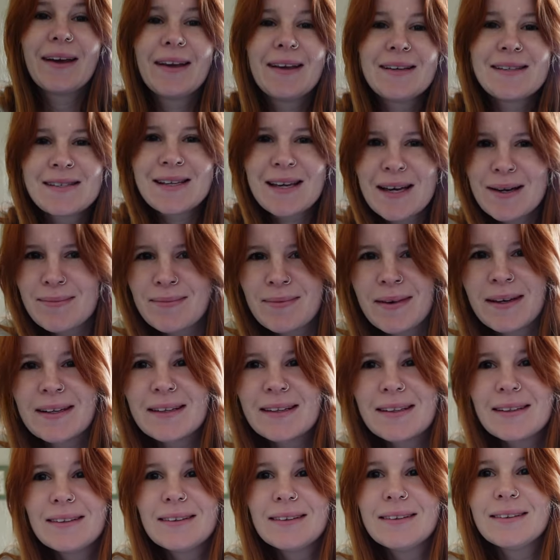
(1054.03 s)
Is that
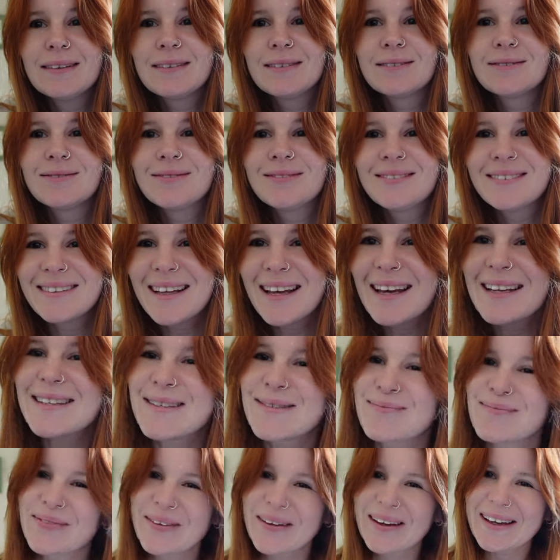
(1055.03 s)
better?
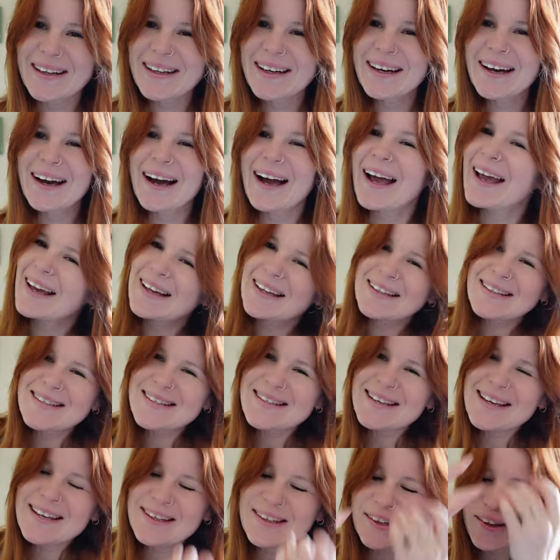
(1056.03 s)
That's better. I can
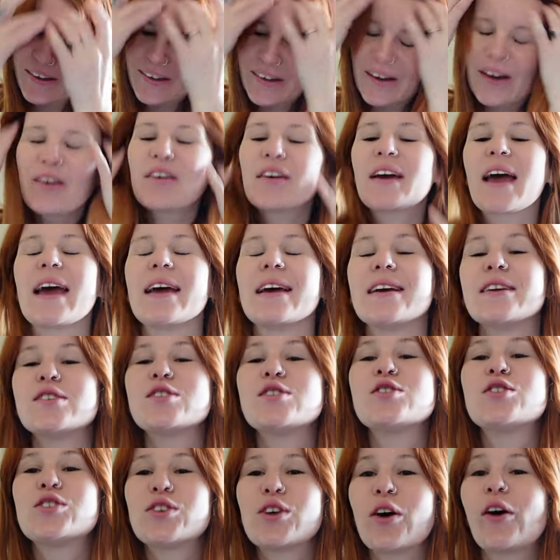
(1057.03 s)
see you. Okay,
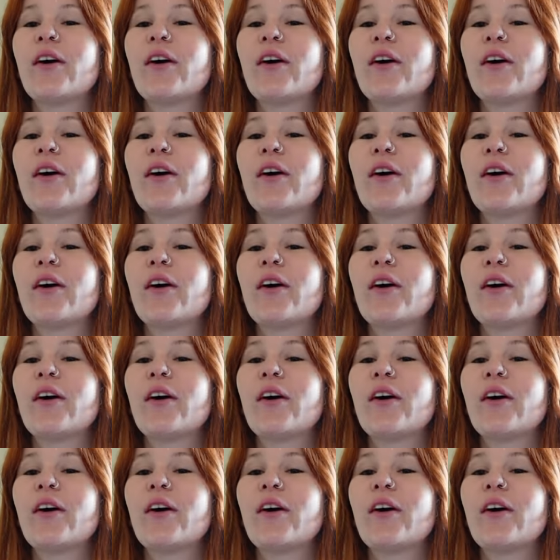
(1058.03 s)
so